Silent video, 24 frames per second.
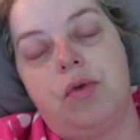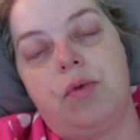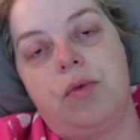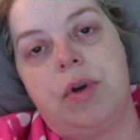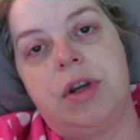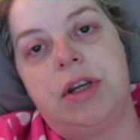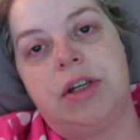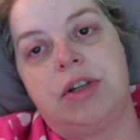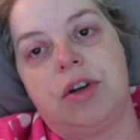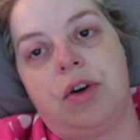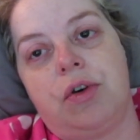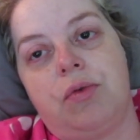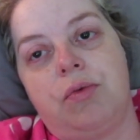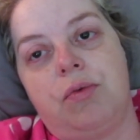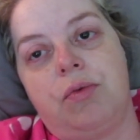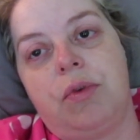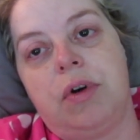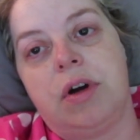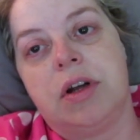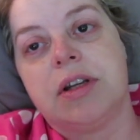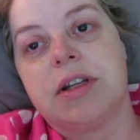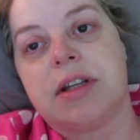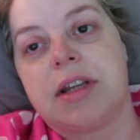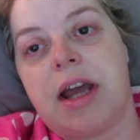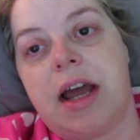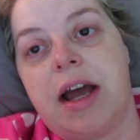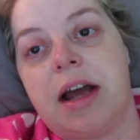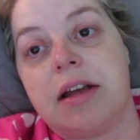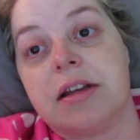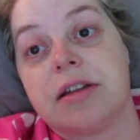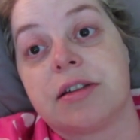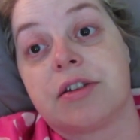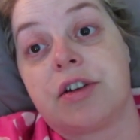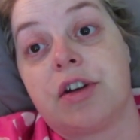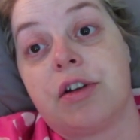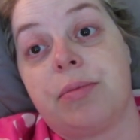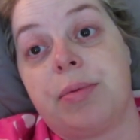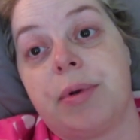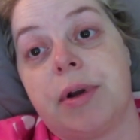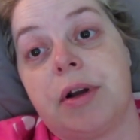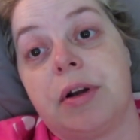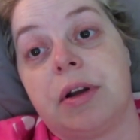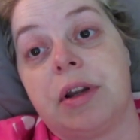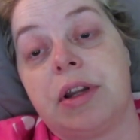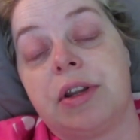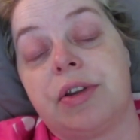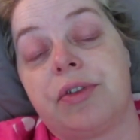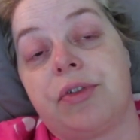we don't want to ask our
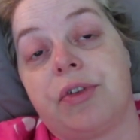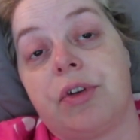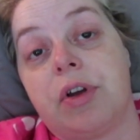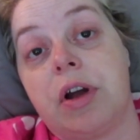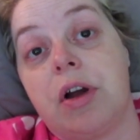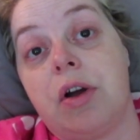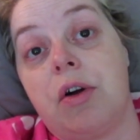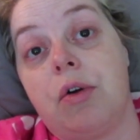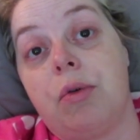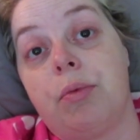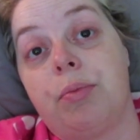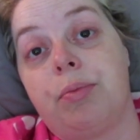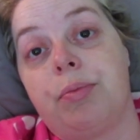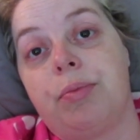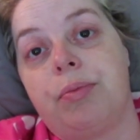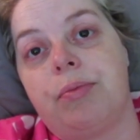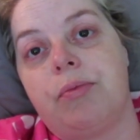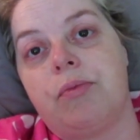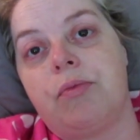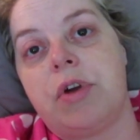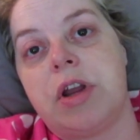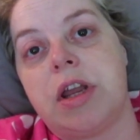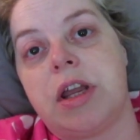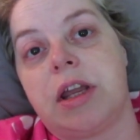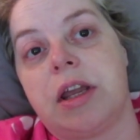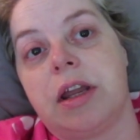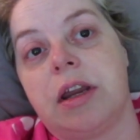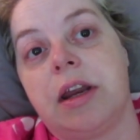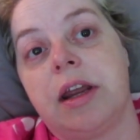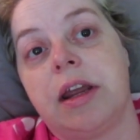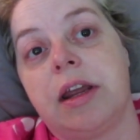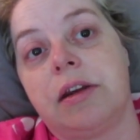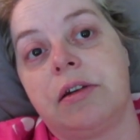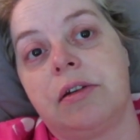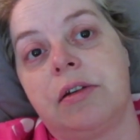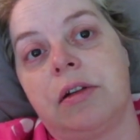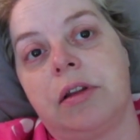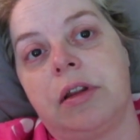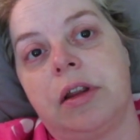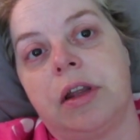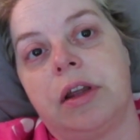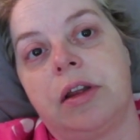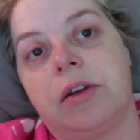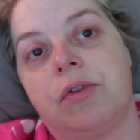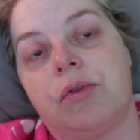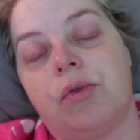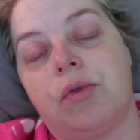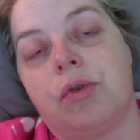parents for help. We can handle
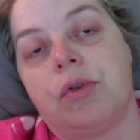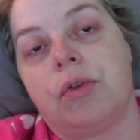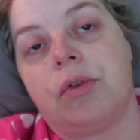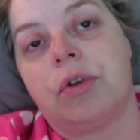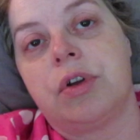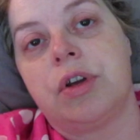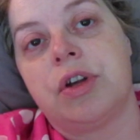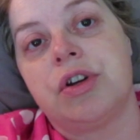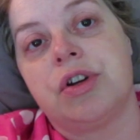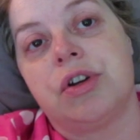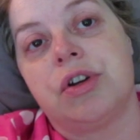it, or